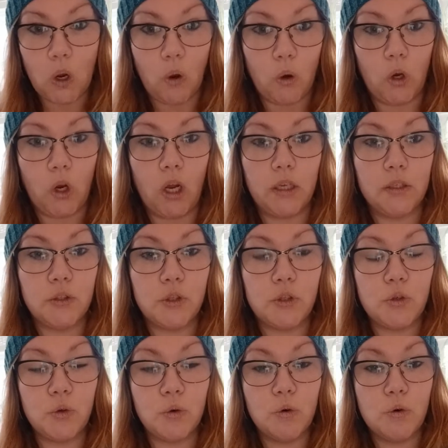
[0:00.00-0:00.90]
online
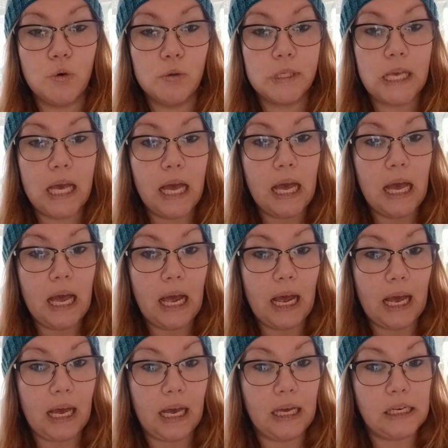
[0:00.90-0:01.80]
stores,
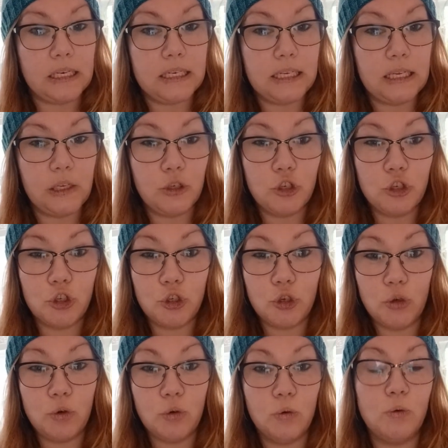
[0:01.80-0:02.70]
and it
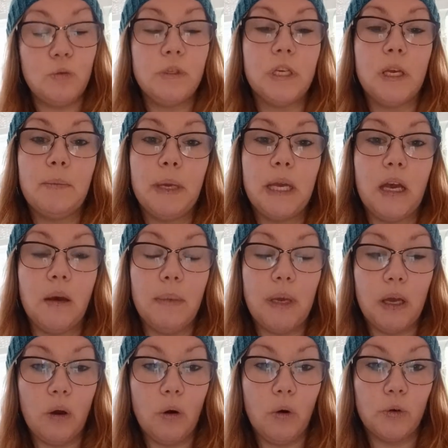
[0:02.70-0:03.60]
should also be
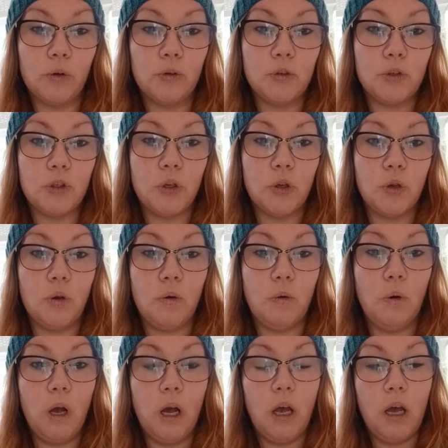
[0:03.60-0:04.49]
coming on
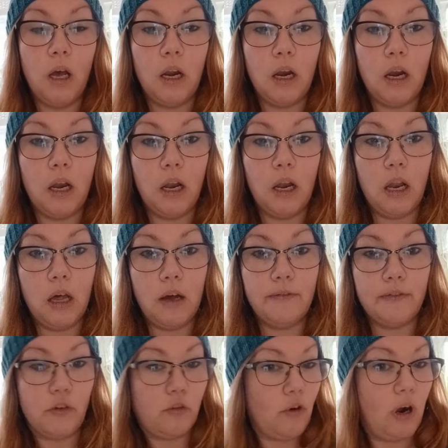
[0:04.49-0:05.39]
to
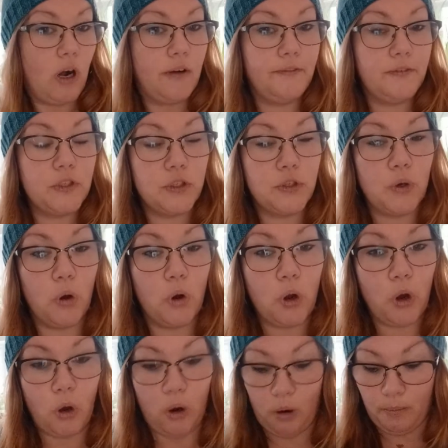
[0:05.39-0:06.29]

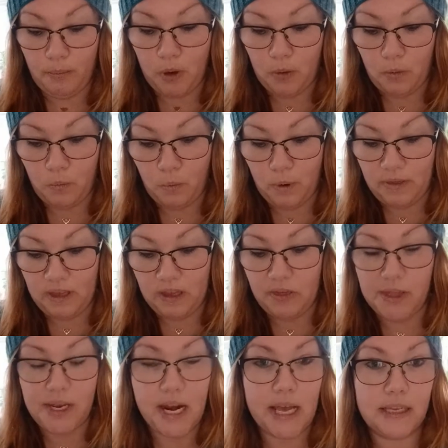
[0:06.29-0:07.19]
lovecrafts.com
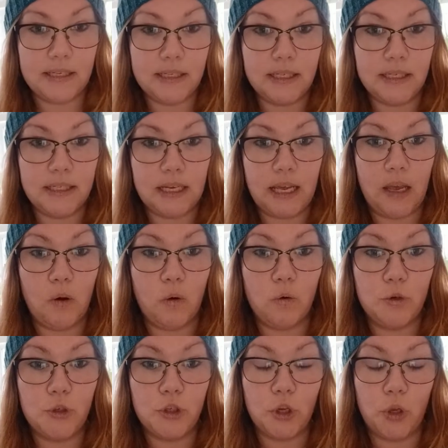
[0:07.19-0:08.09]
within the next day
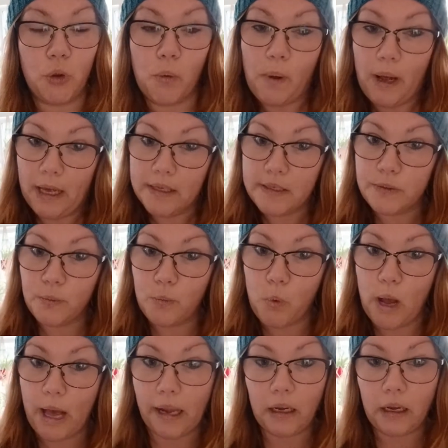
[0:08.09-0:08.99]
or two as
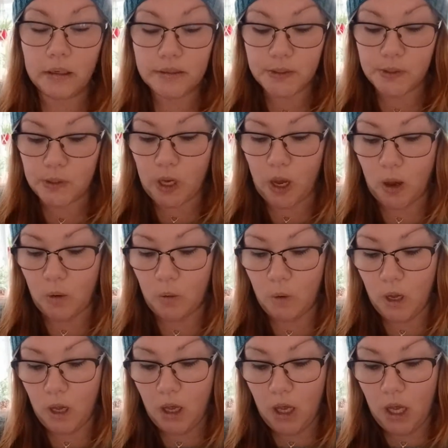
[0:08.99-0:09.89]
well.
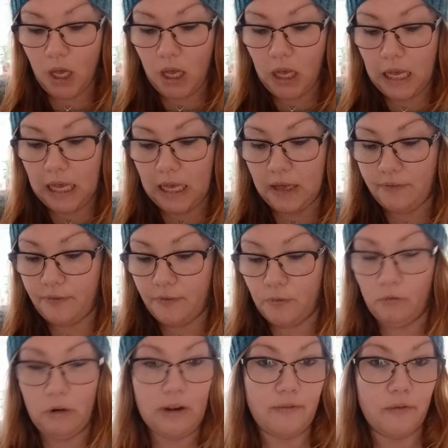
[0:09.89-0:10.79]
So if
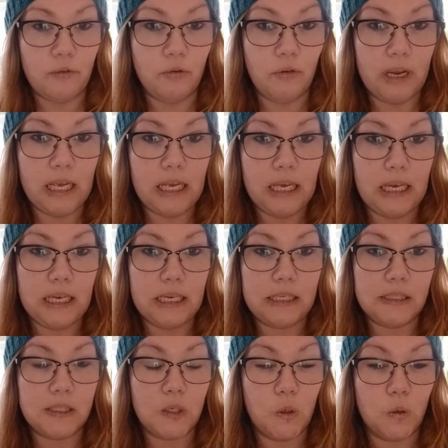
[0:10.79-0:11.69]

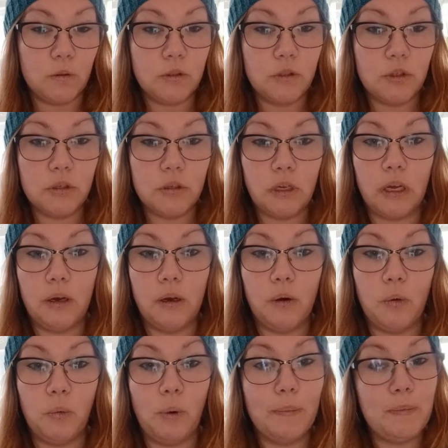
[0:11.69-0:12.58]
Ravelry is not
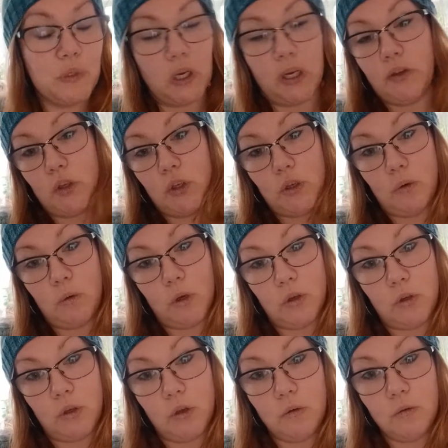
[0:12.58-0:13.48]
a website that you
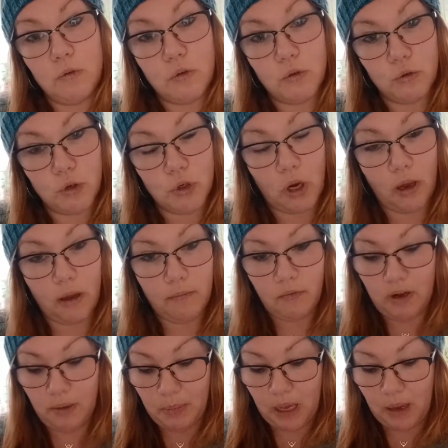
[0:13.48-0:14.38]
can use, you should
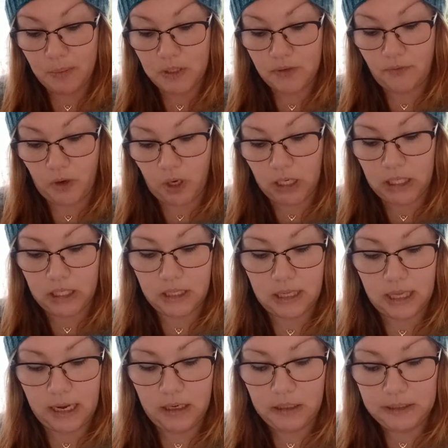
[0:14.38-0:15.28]
hopefully be able to find
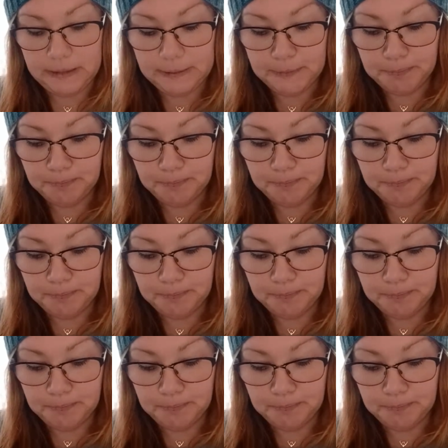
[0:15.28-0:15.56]
that